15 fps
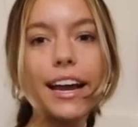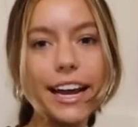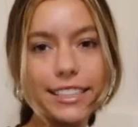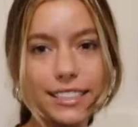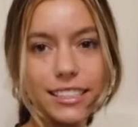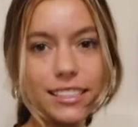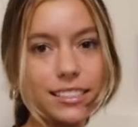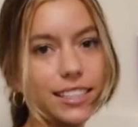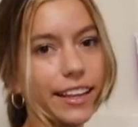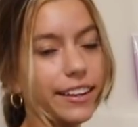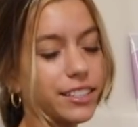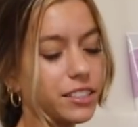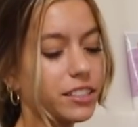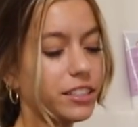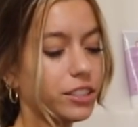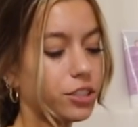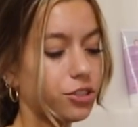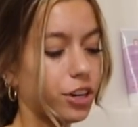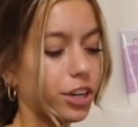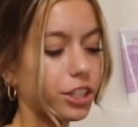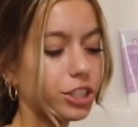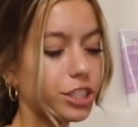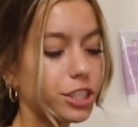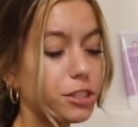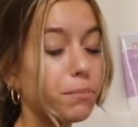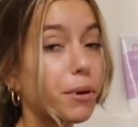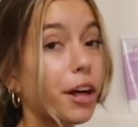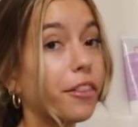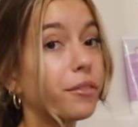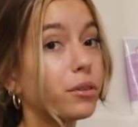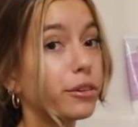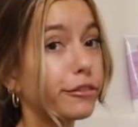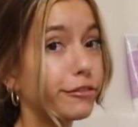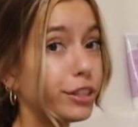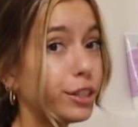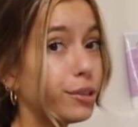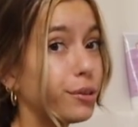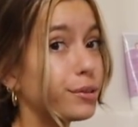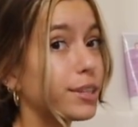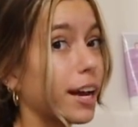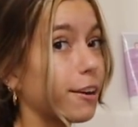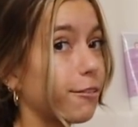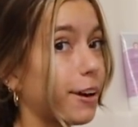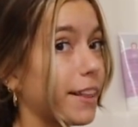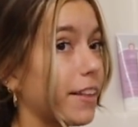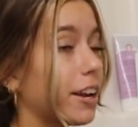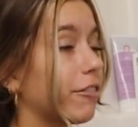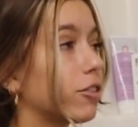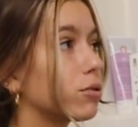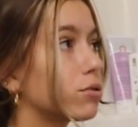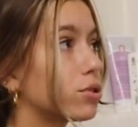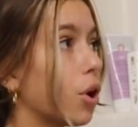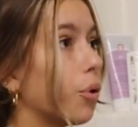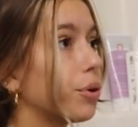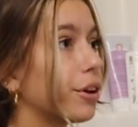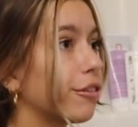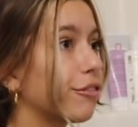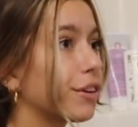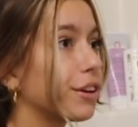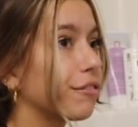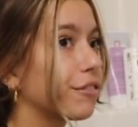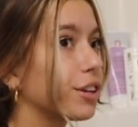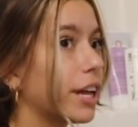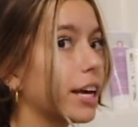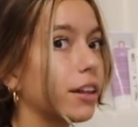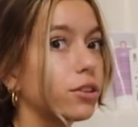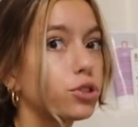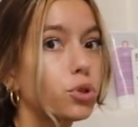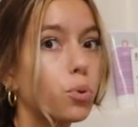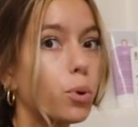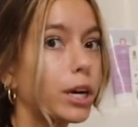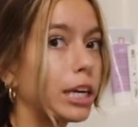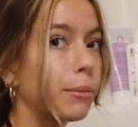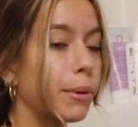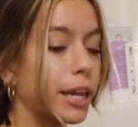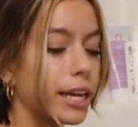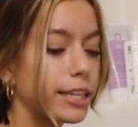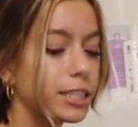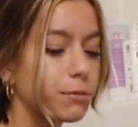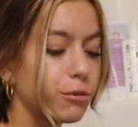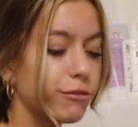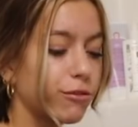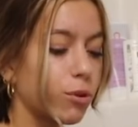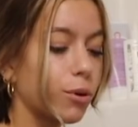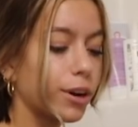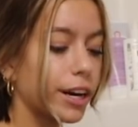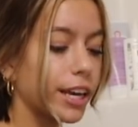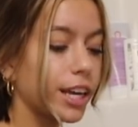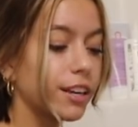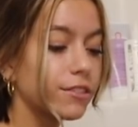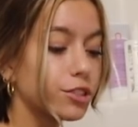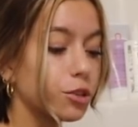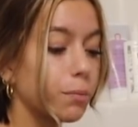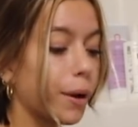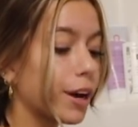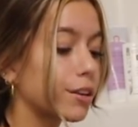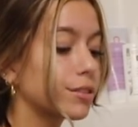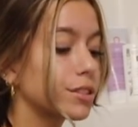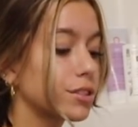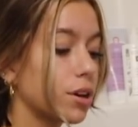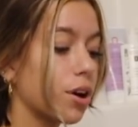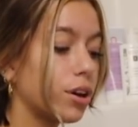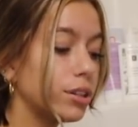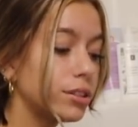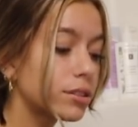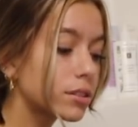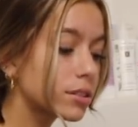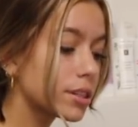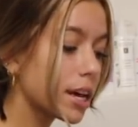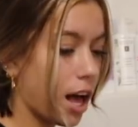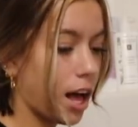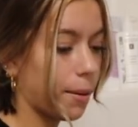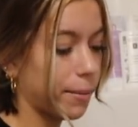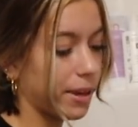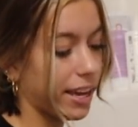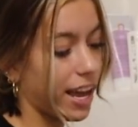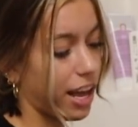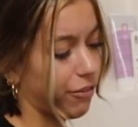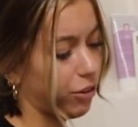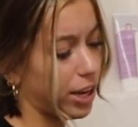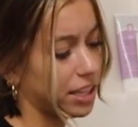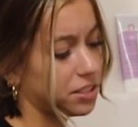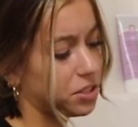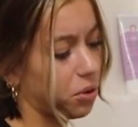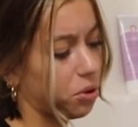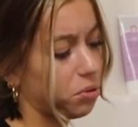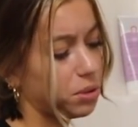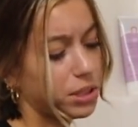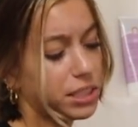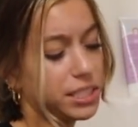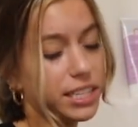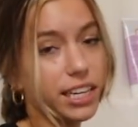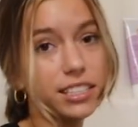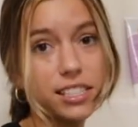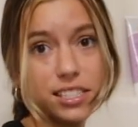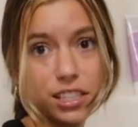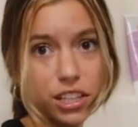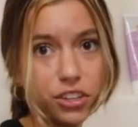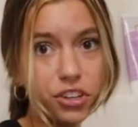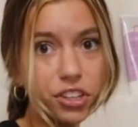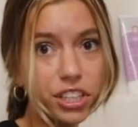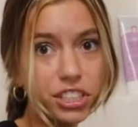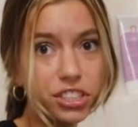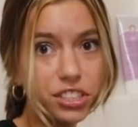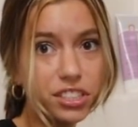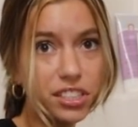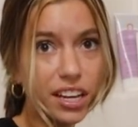It didn't say this in the instructions, but on the reviews, I read that if you soak your feet for like 20 minutes before, it gives you better results. Yeah, if you guys don't know what this is, it's literally just